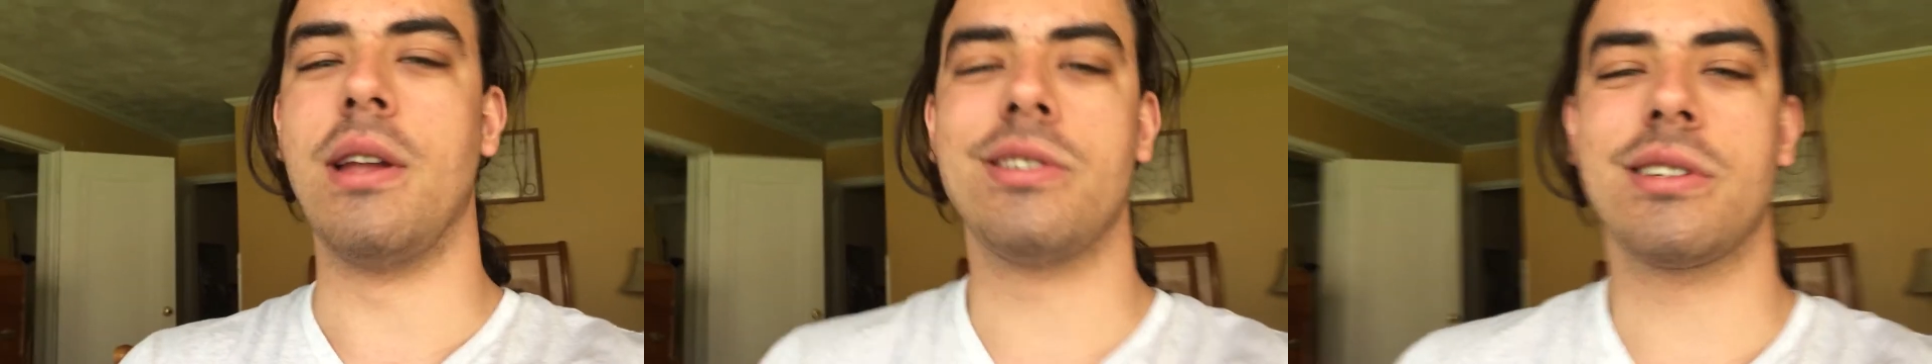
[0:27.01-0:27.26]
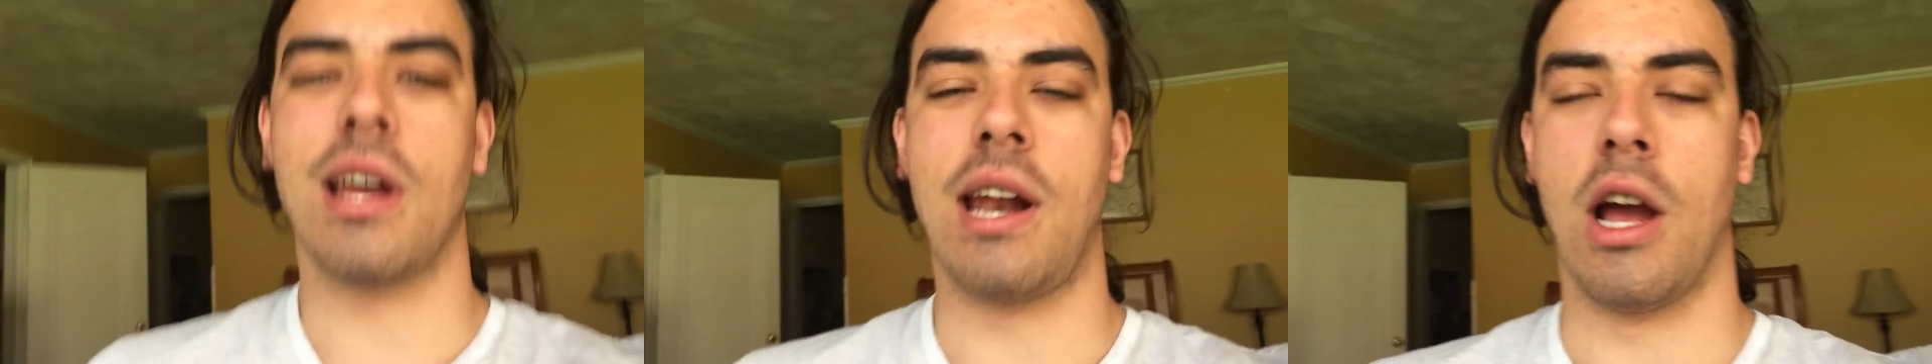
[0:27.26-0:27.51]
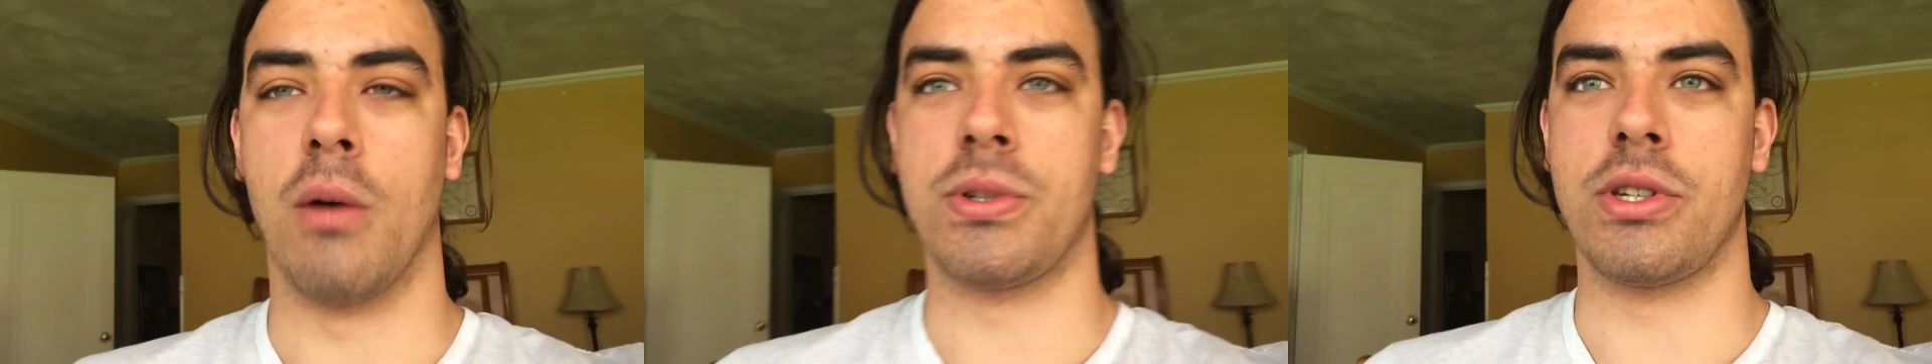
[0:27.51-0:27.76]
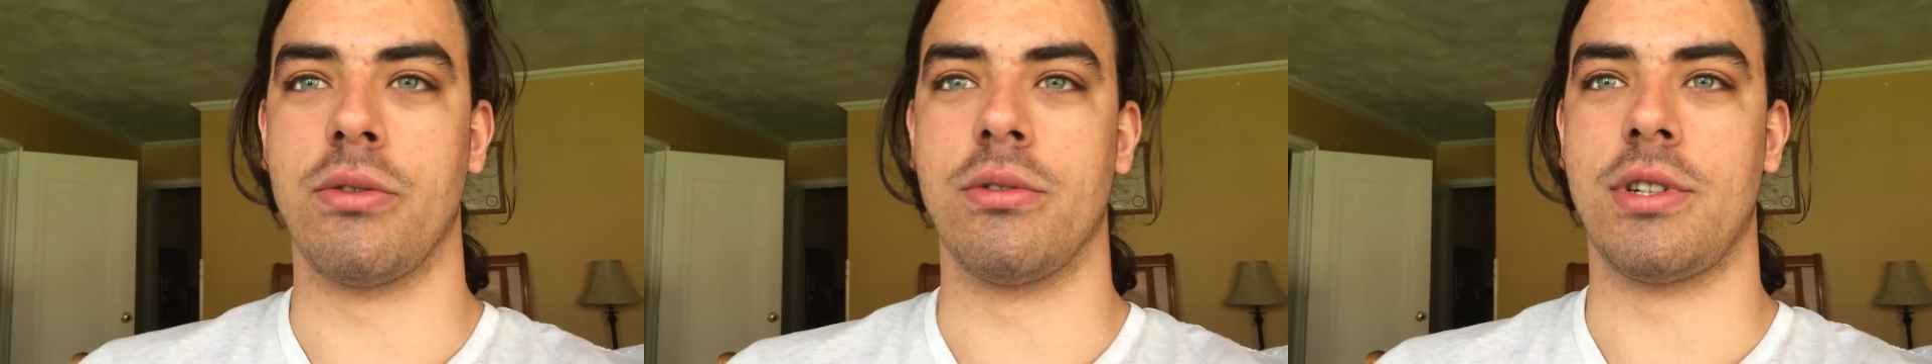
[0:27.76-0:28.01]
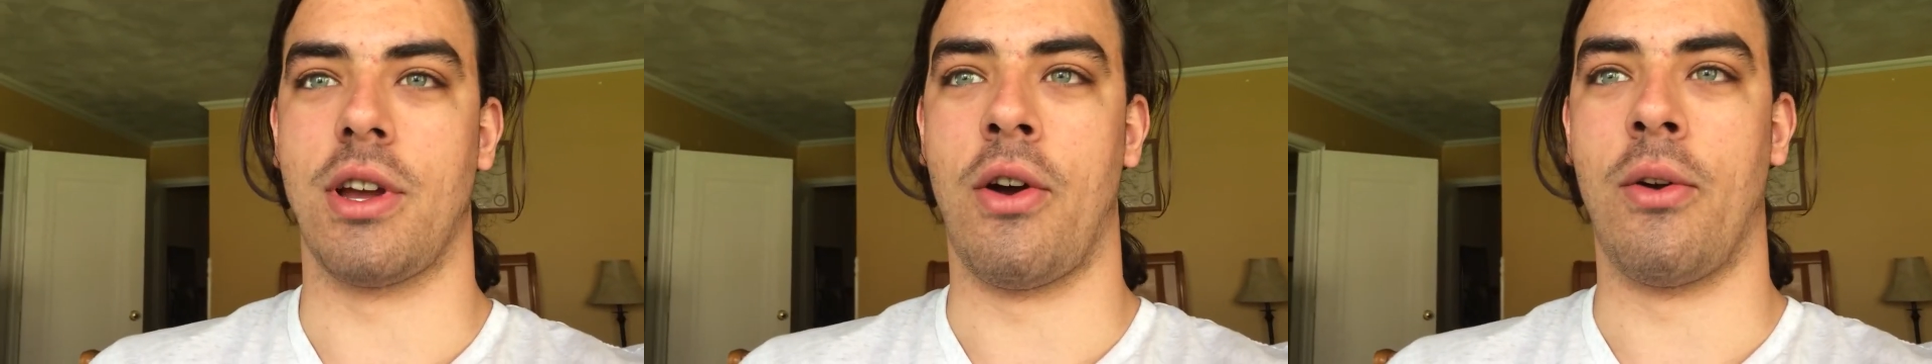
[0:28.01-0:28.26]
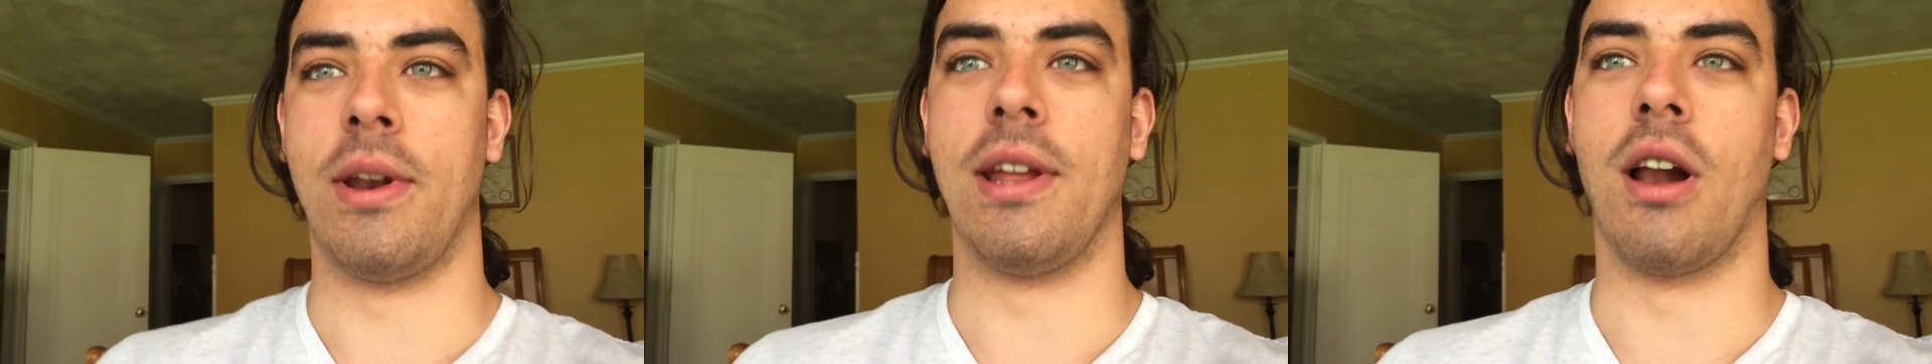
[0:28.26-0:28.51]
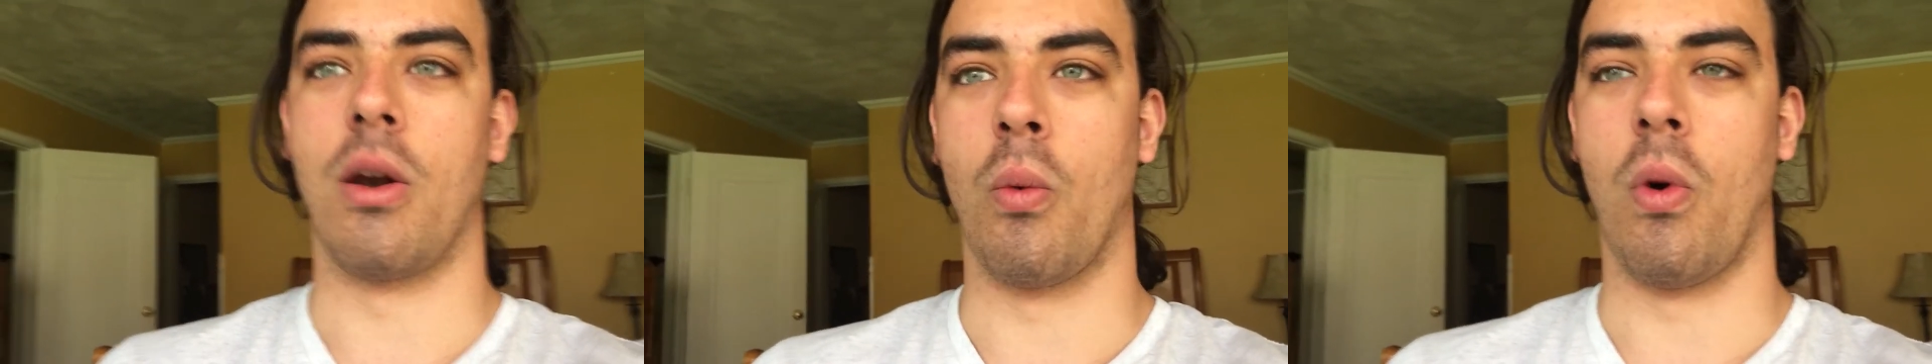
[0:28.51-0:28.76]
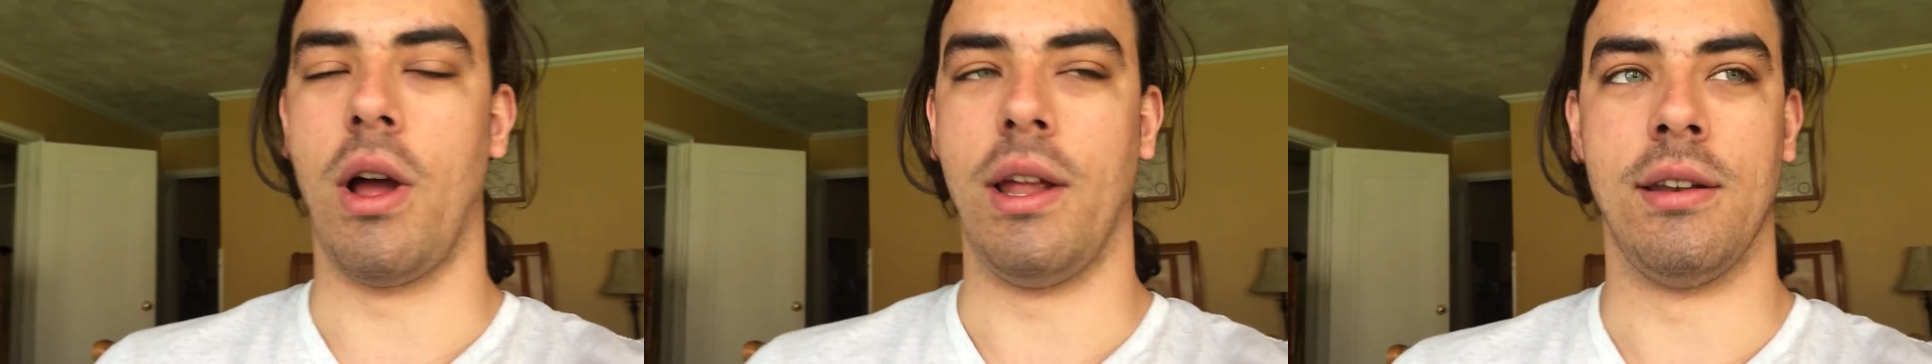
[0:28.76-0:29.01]
It just kind of helps you to hone in
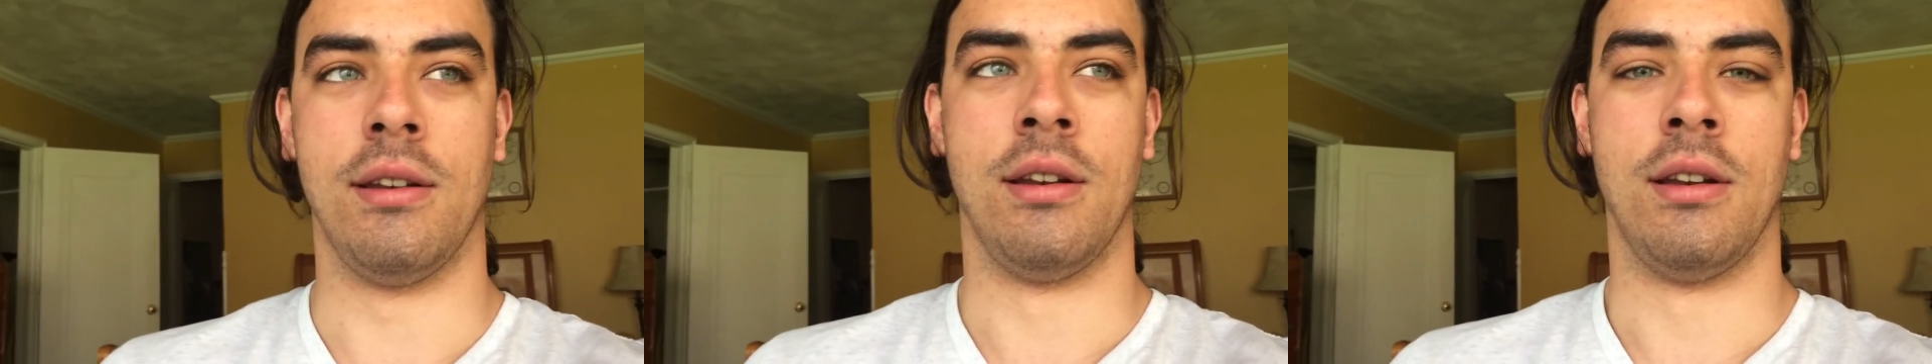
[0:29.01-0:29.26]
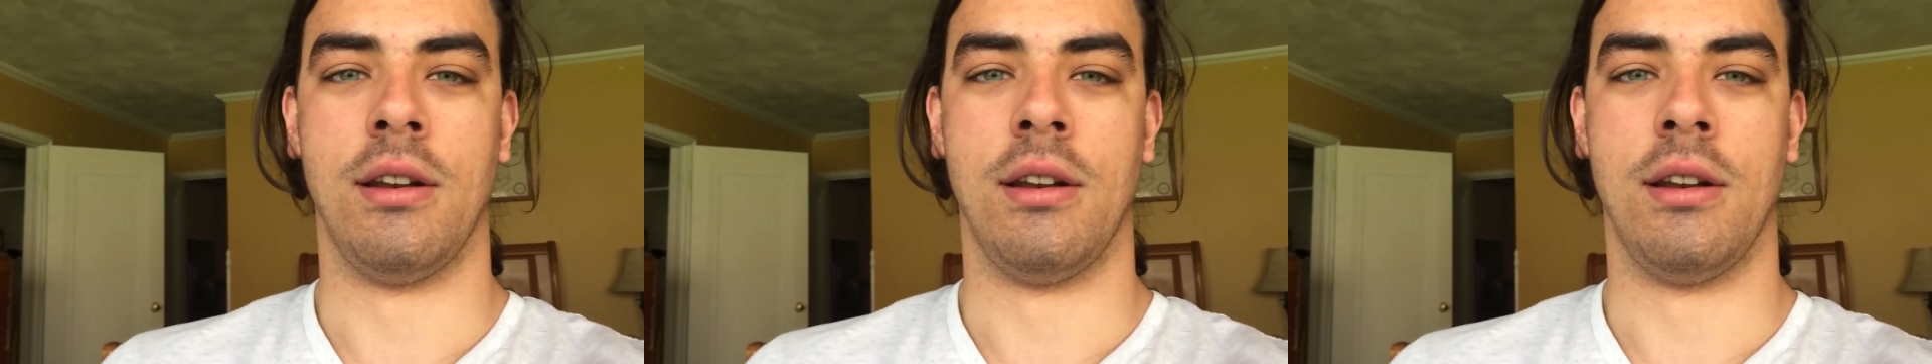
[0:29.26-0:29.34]
on what